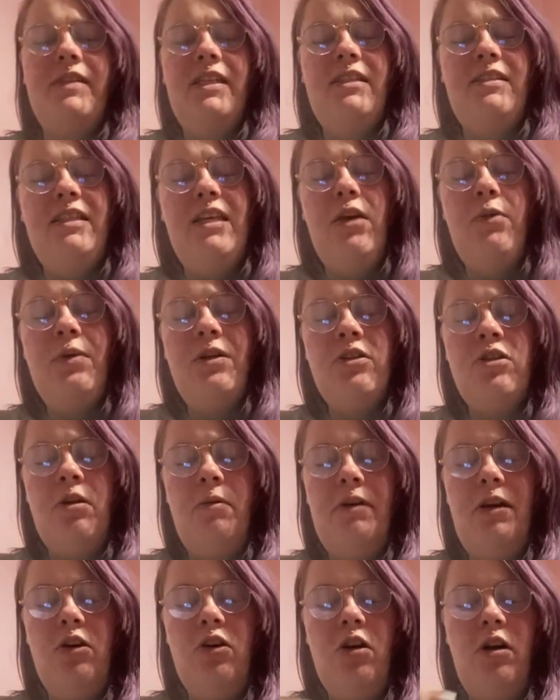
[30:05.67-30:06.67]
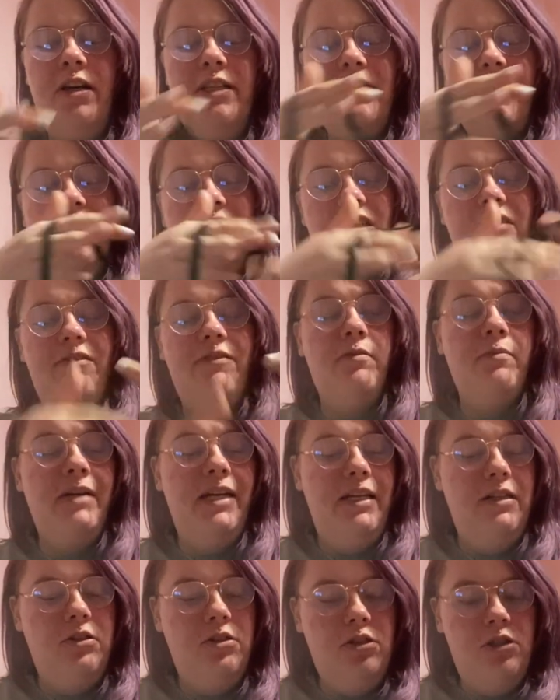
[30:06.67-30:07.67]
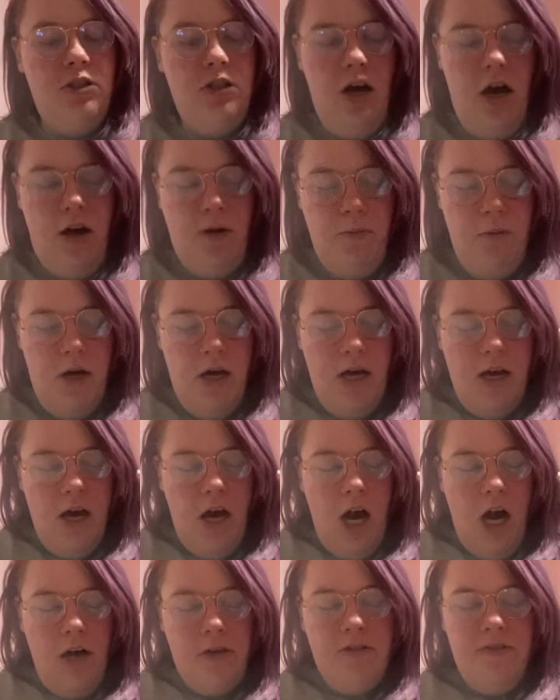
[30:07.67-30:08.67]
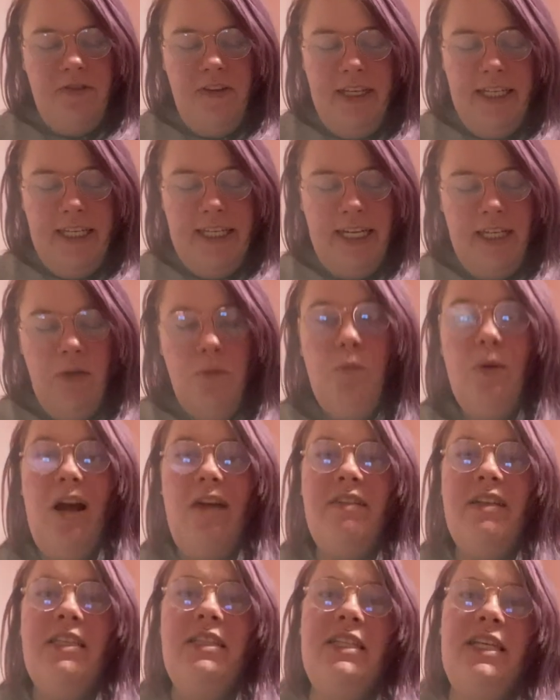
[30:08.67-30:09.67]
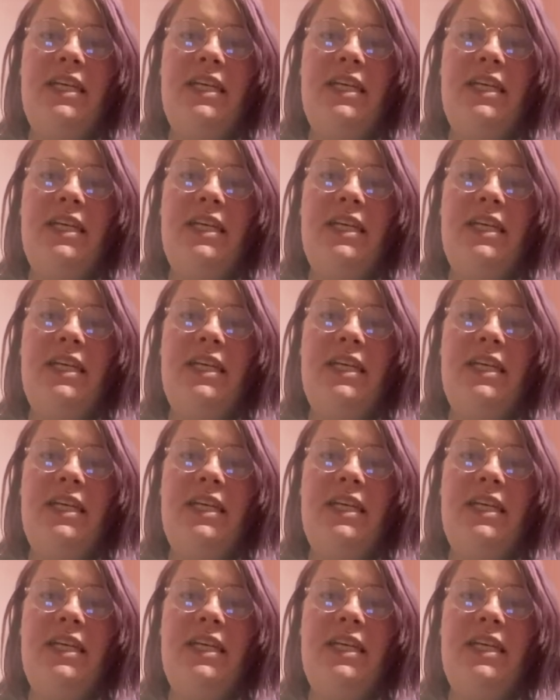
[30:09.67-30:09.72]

this sequin top that I got is actually for me. So, I was thinking wearing